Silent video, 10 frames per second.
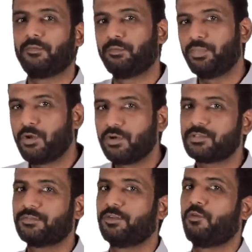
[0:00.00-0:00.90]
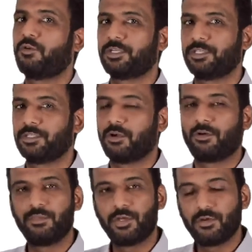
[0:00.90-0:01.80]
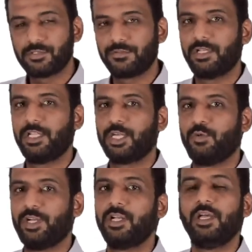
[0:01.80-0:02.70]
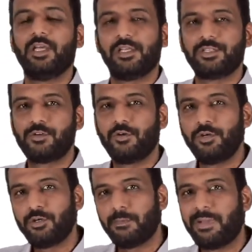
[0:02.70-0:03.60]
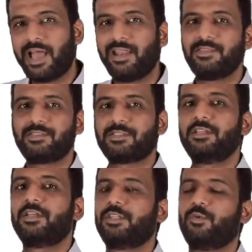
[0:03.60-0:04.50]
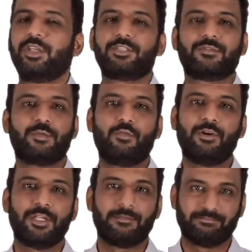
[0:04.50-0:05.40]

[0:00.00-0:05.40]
because of the water or because of the liquid is going to balance the weight of the body.